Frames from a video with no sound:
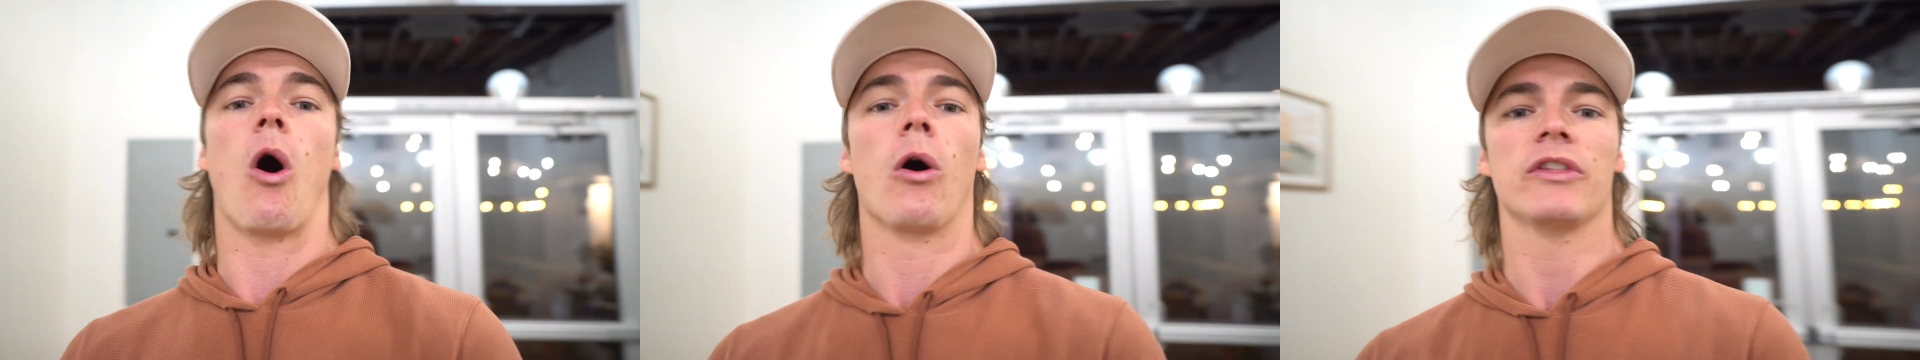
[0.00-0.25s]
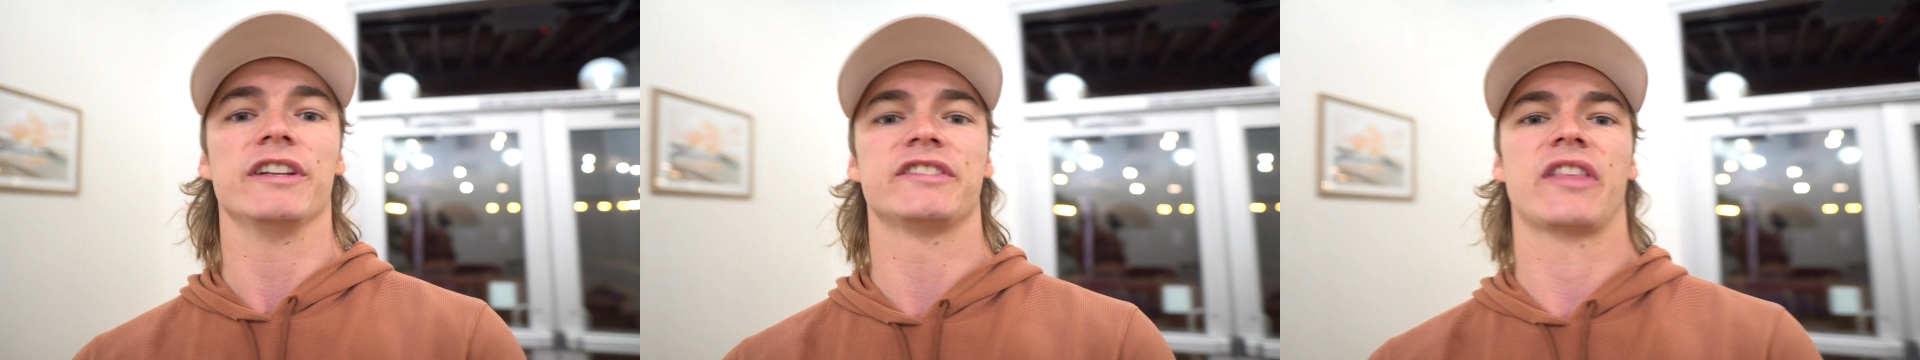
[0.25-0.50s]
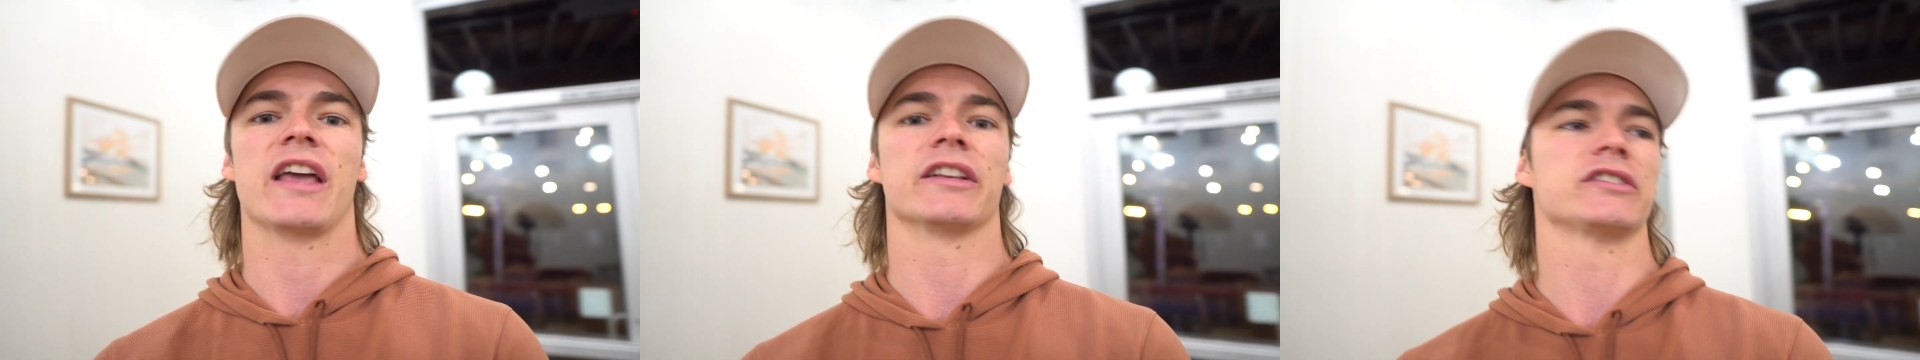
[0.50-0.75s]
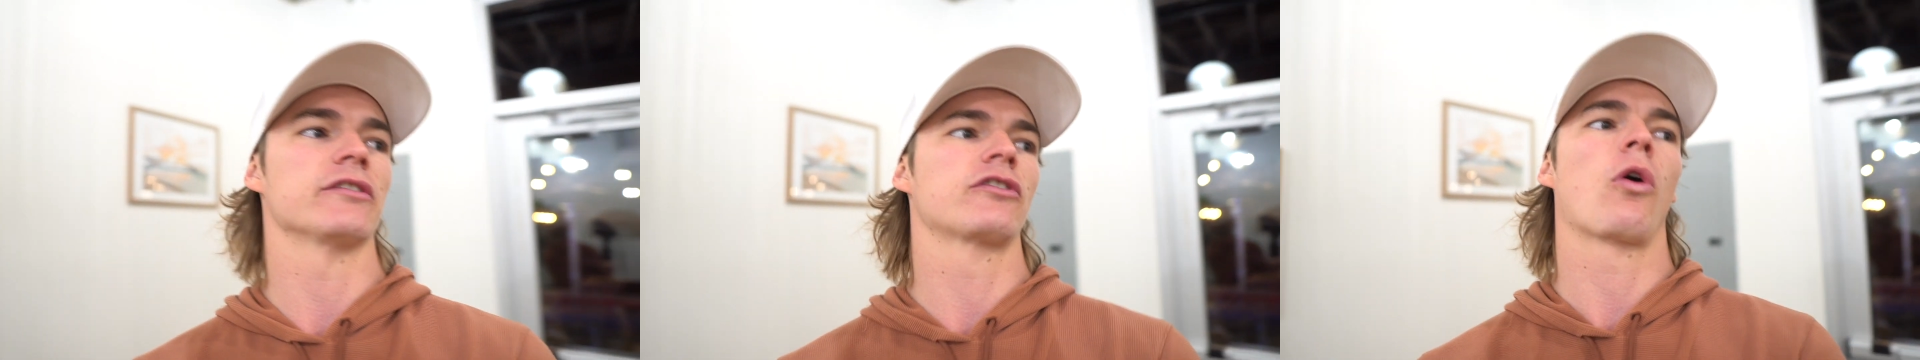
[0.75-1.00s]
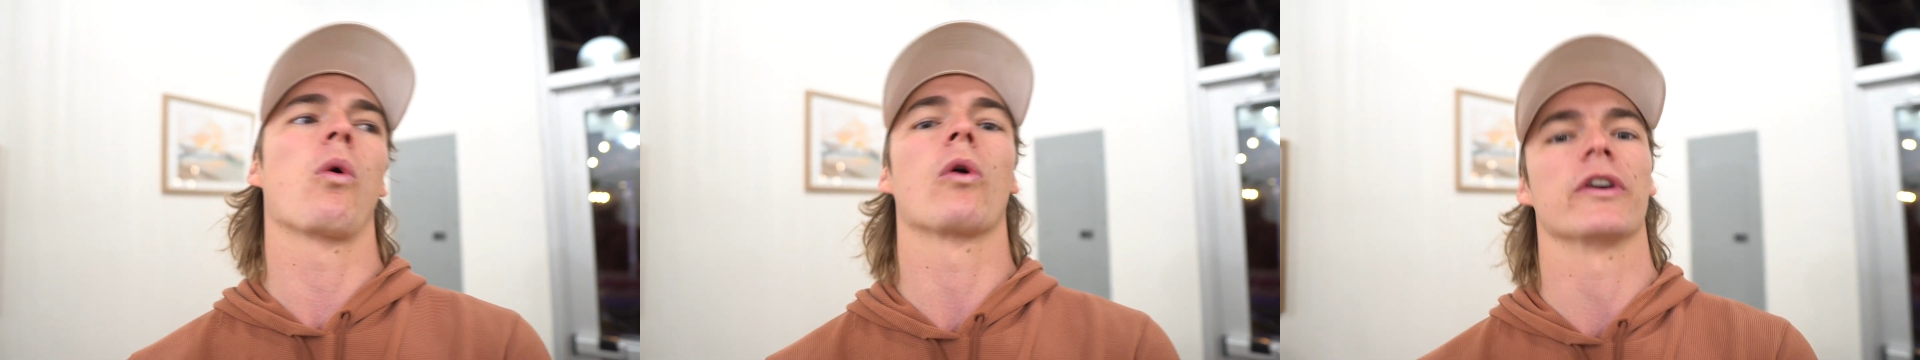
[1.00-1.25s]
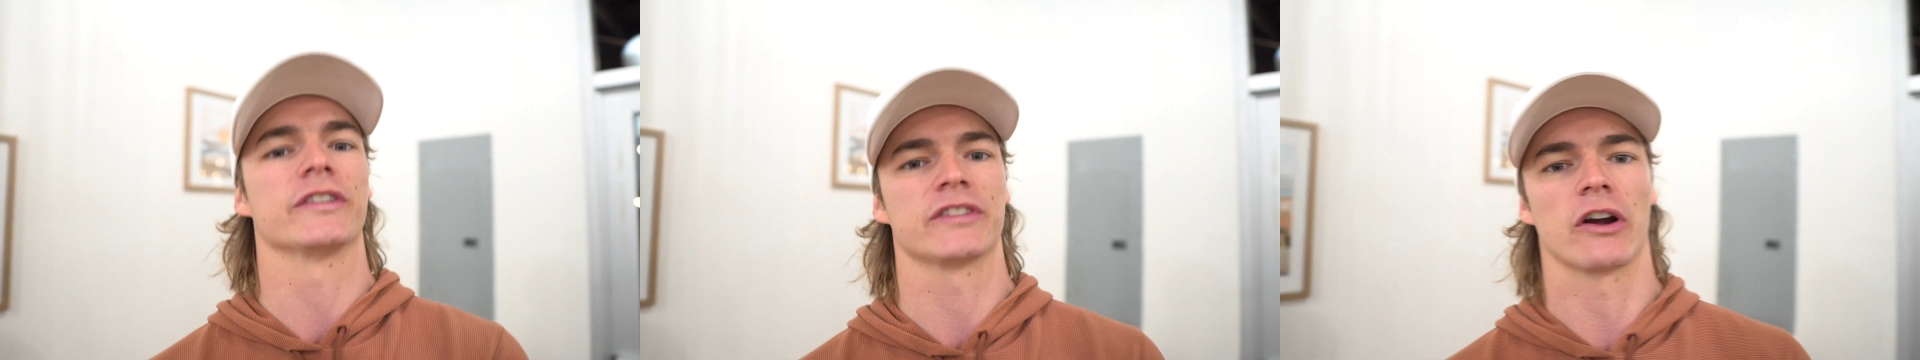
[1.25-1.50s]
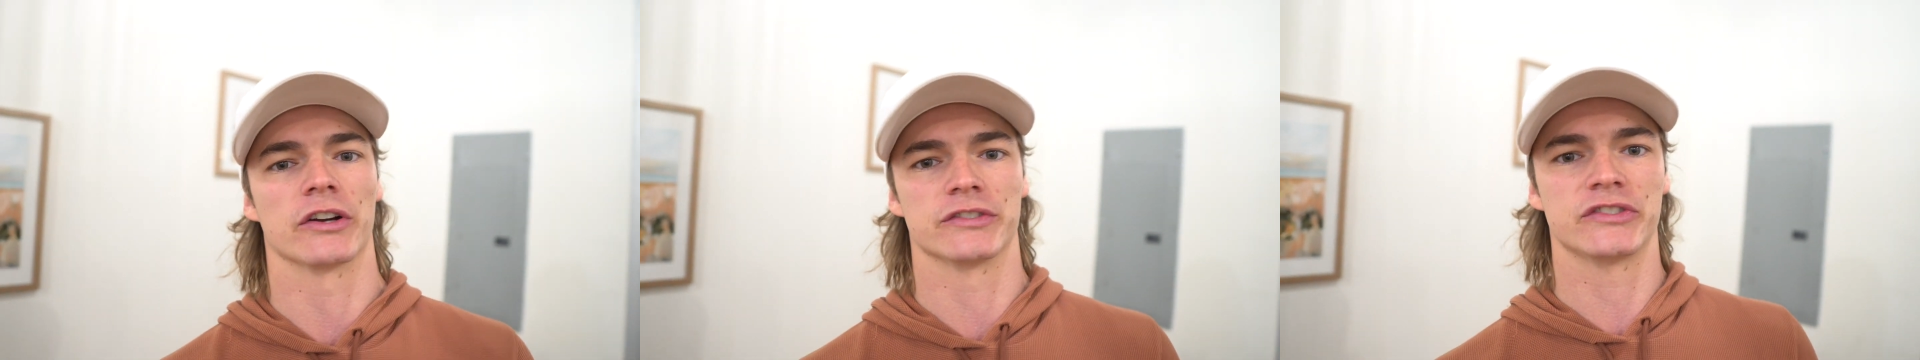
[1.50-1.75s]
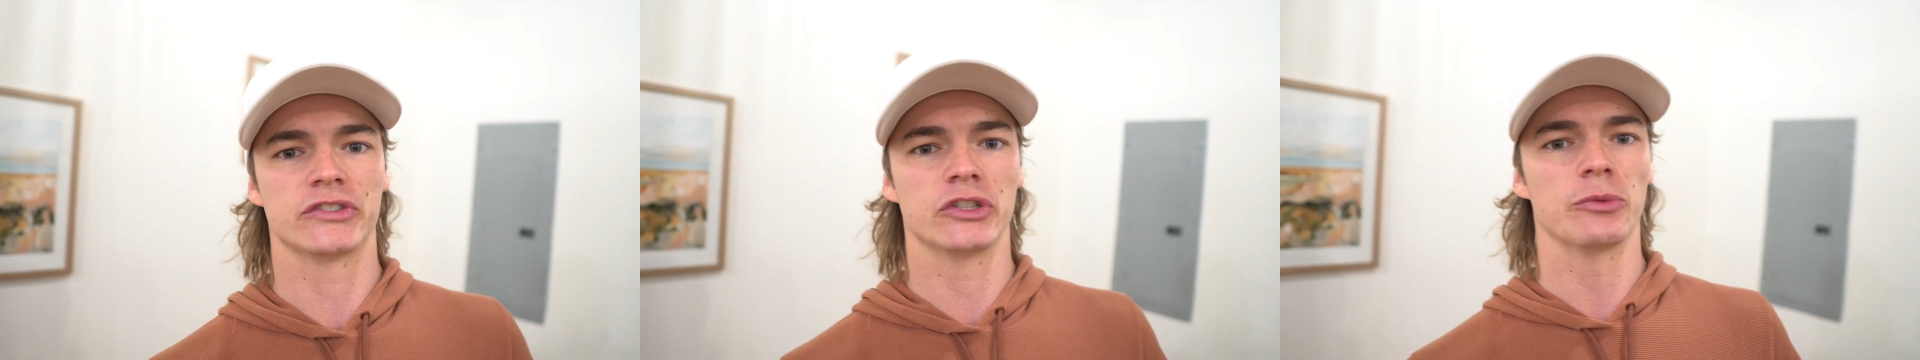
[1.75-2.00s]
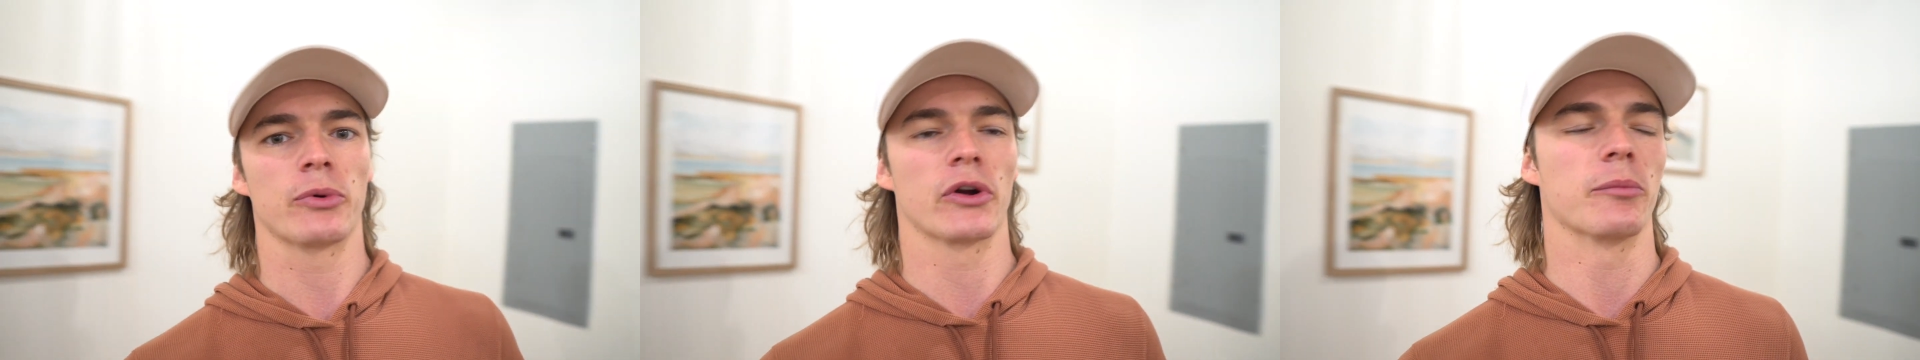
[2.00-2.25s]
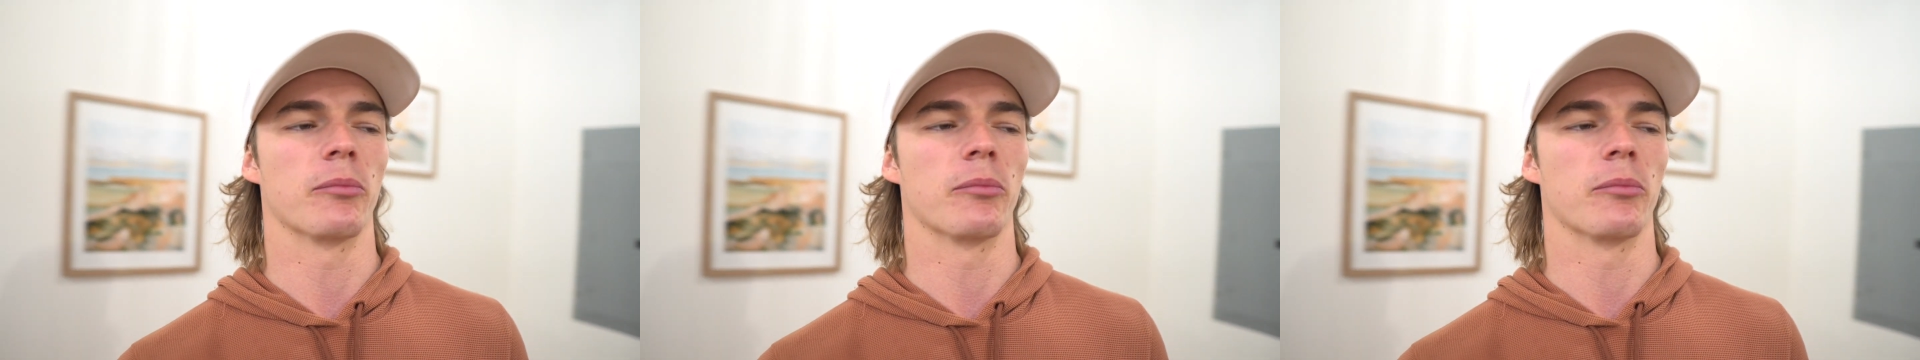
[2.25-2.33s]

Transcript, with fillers: all these things of course are super